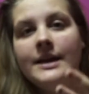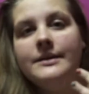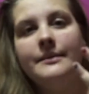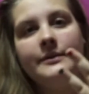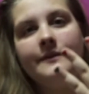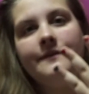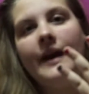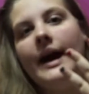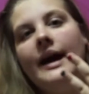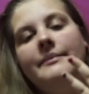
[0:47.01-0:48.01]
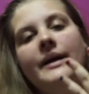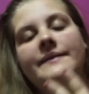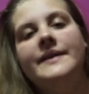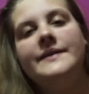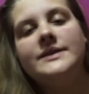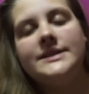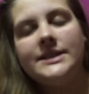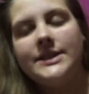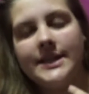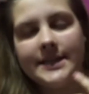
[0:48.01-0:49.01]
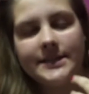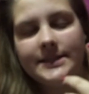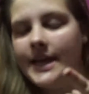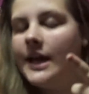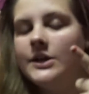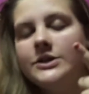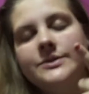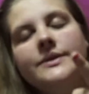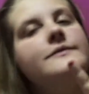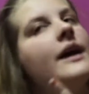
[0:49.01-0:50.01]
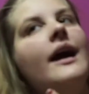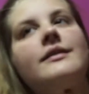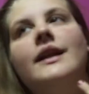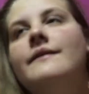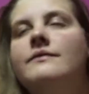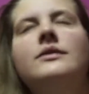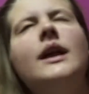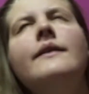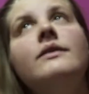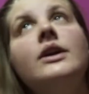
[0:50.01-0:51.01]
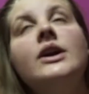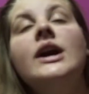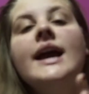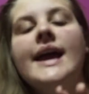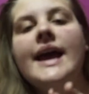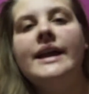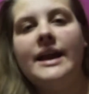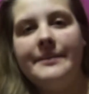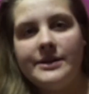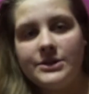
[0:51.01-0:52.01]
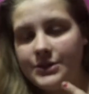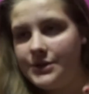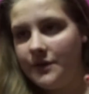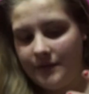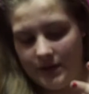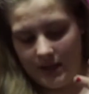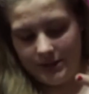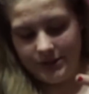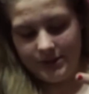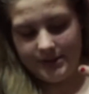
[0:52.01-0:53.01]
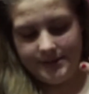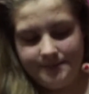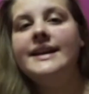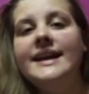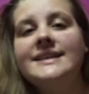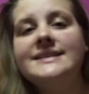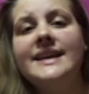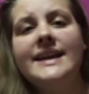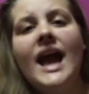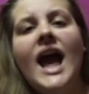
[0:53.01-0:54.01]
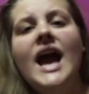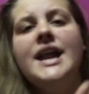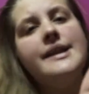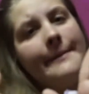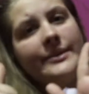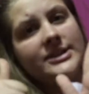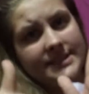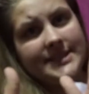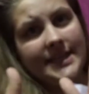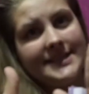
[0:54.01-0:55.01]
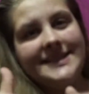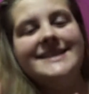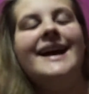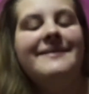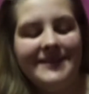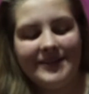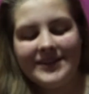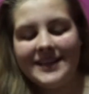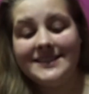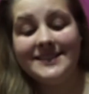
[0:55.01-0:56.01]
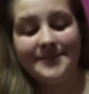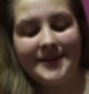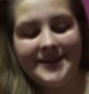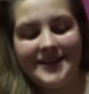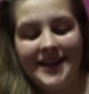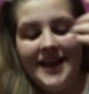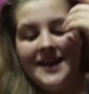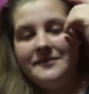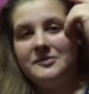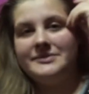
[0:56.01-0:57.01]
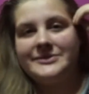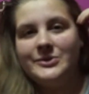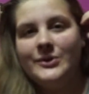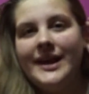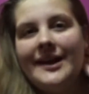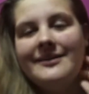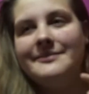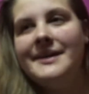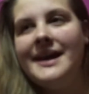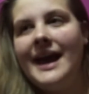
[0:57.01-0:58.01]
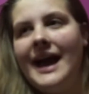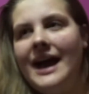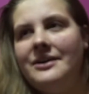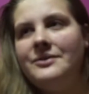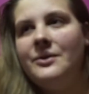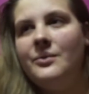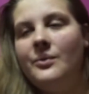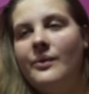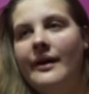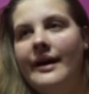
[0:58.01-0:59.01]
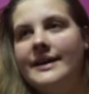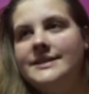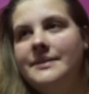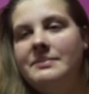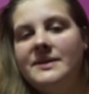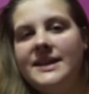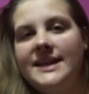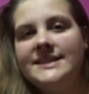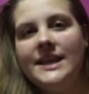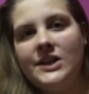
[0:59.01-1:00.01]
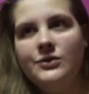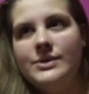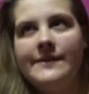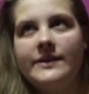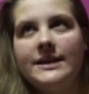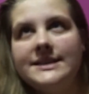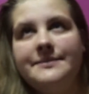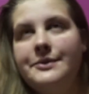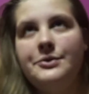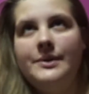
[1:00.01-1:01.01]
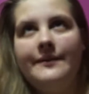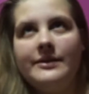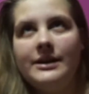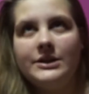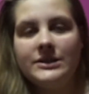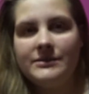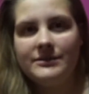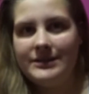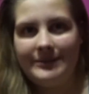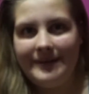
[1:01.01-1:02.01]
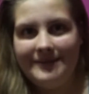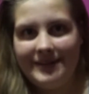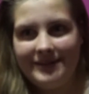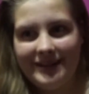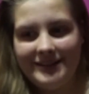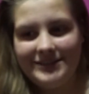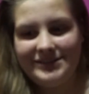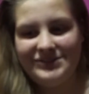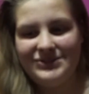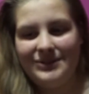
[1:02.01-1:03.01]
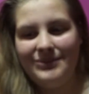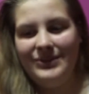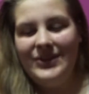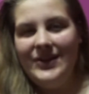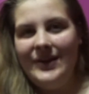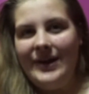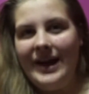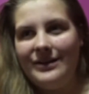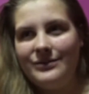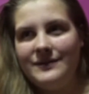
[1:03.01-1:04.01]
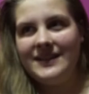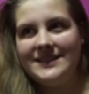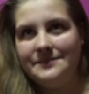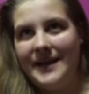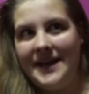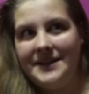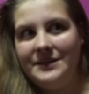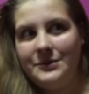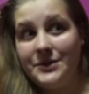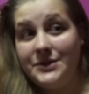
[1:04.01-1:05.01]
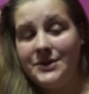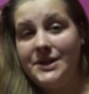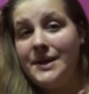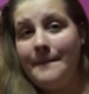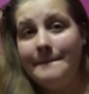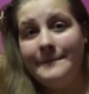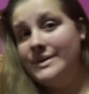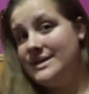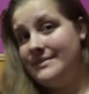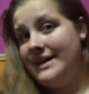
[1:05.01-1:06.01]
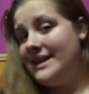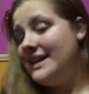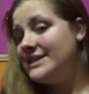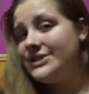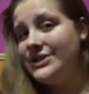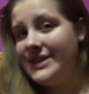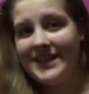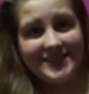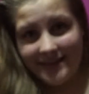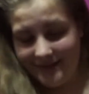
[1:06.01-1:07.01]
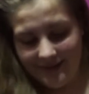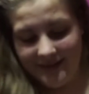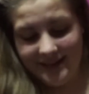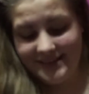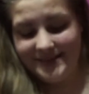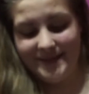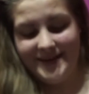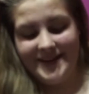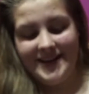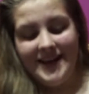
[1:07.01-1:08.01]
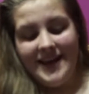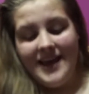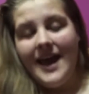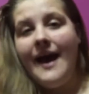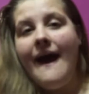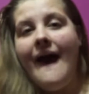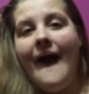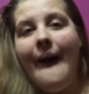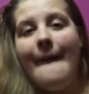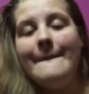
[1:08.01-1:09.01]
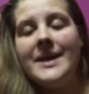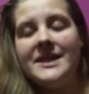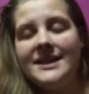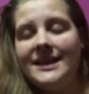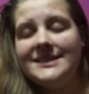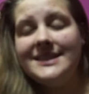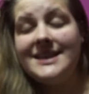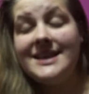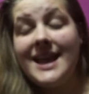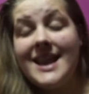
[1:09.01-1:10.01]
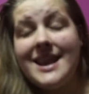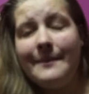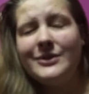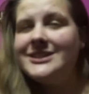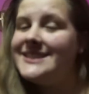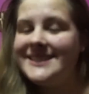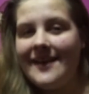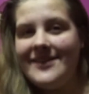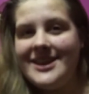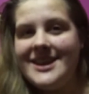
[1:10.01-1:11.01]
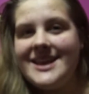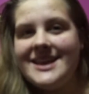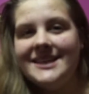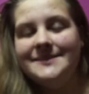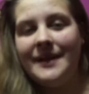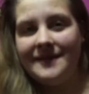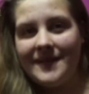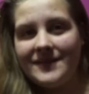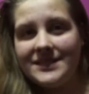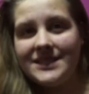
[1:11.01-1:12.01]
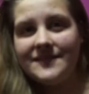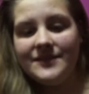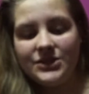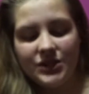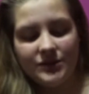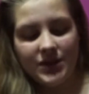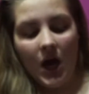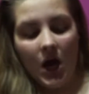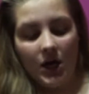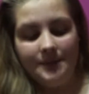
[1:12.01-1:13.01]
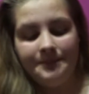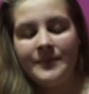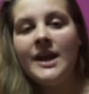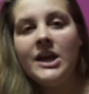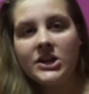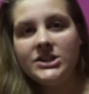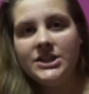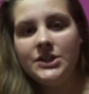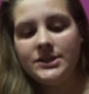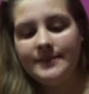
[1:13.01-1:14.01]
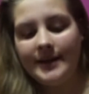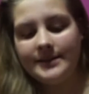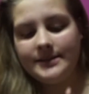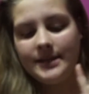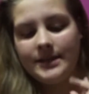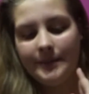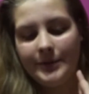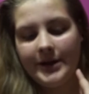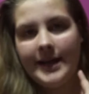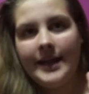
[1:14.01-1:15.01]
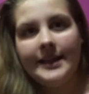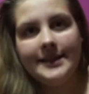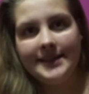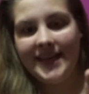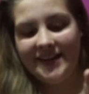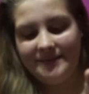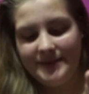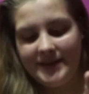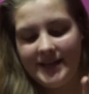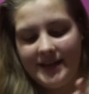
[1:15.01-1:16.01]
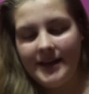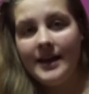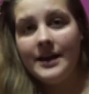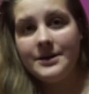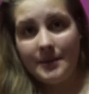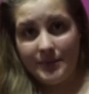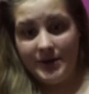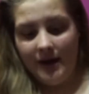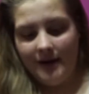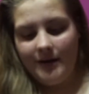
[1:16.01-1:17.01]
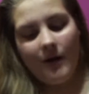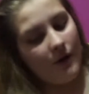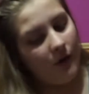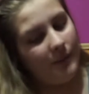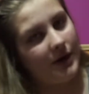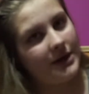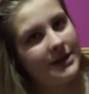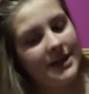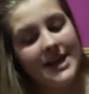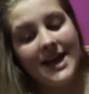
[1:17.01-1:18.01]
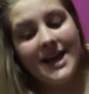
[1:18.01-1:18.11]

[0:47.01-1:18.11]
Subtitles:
Number five, my favorite singer is Taylor Swift. I love her, and I've been to two of her concerts. The next thing, number six, is I've never got suspended from school. I don't know why. Some people think it's like you never got suspended, you never got in trouble. No, I've never gotten in trouble. I don't that's a bad thing or a good thing, but to me, I think it's a good thing because I've never got suspended. The next thing, number seven, is my favorite TV shows are Kirstie Knows Best. Number eight, Live PD. Number nine, Hallmark.